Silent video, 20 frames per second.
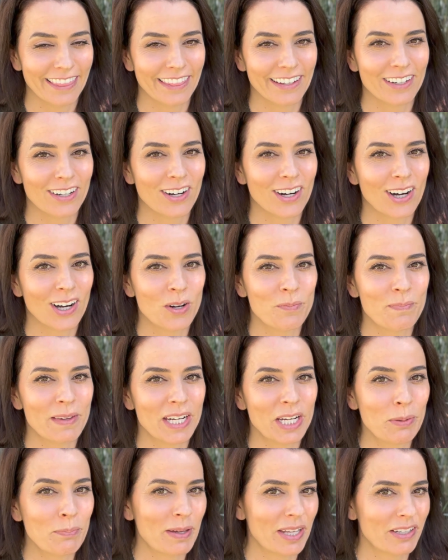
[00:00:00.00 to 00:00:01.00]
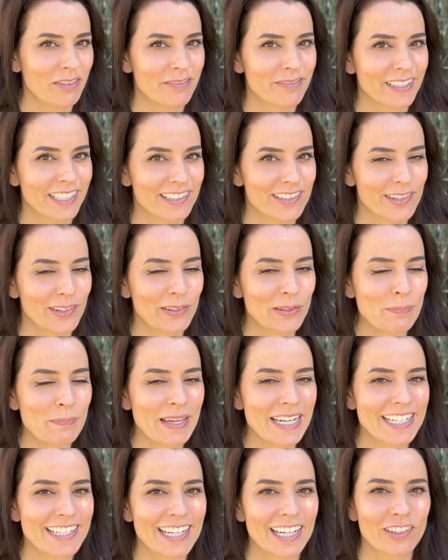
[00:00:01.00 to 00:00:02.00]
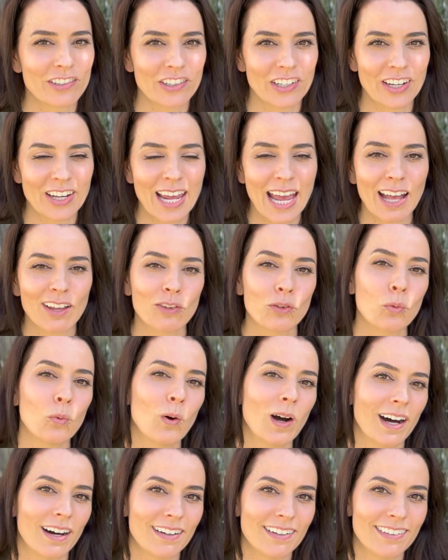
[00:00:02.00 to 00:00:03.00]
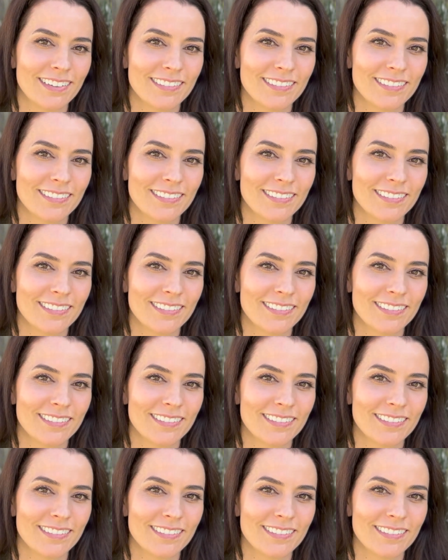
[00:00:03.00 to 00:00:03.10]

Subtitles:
there are many benefits to meditation as well.